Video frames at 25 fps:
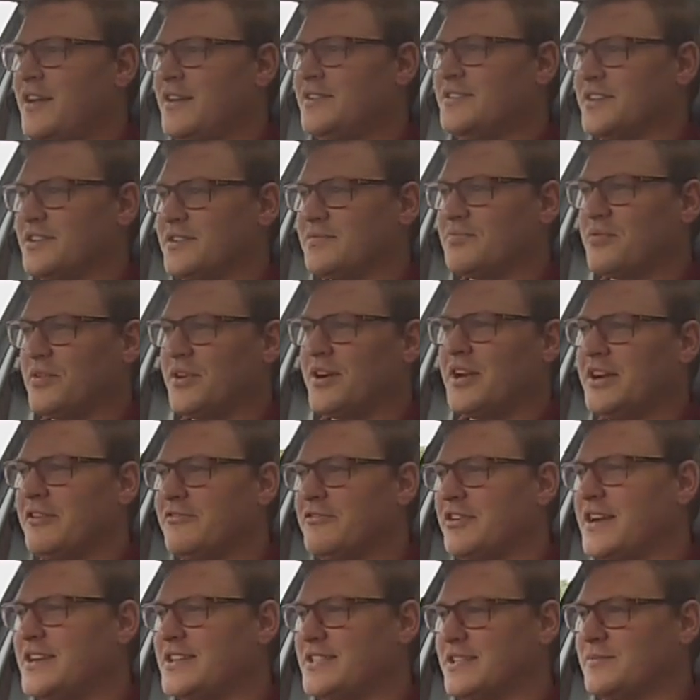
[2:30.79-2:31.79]
So it's pretty
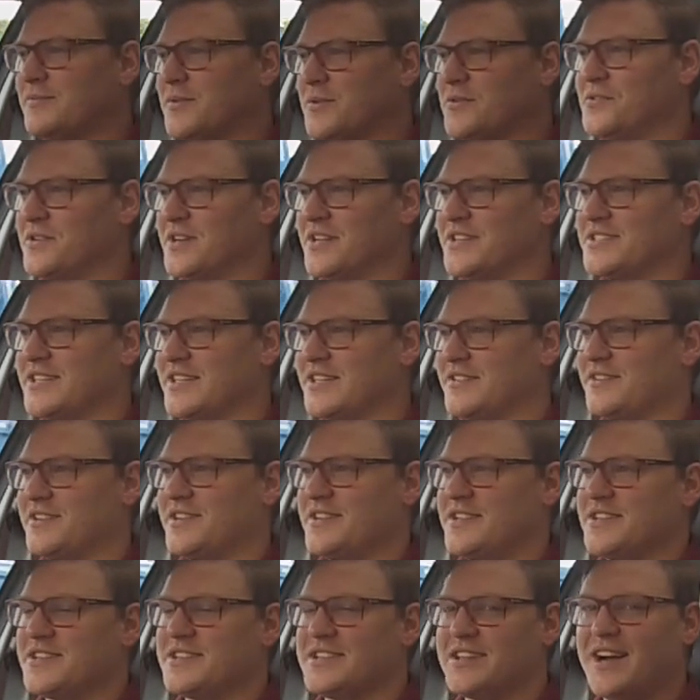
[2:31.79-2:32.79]
reasonable
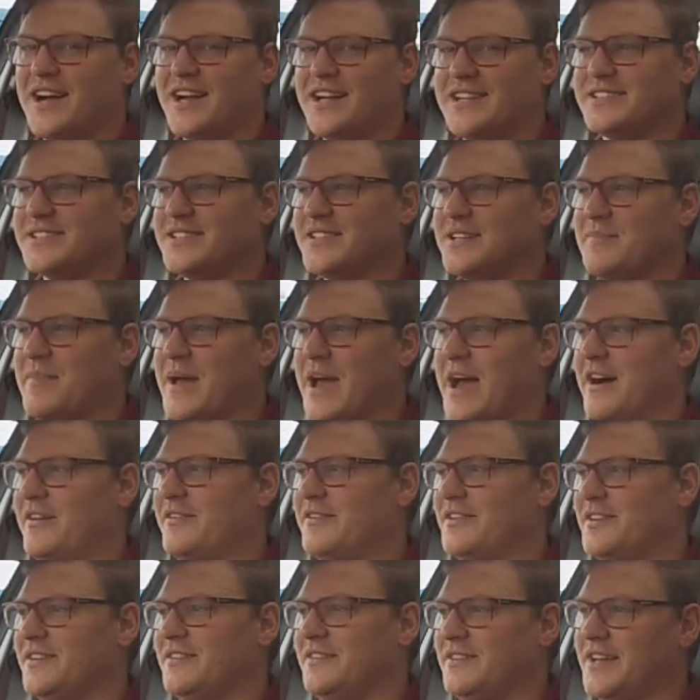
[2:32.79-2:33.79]
considering the size and the
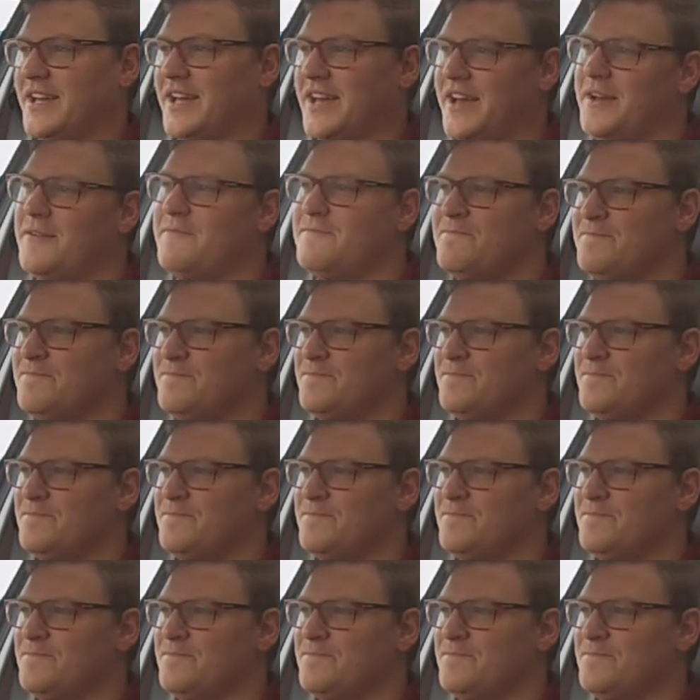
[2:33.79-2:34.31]
power that you get.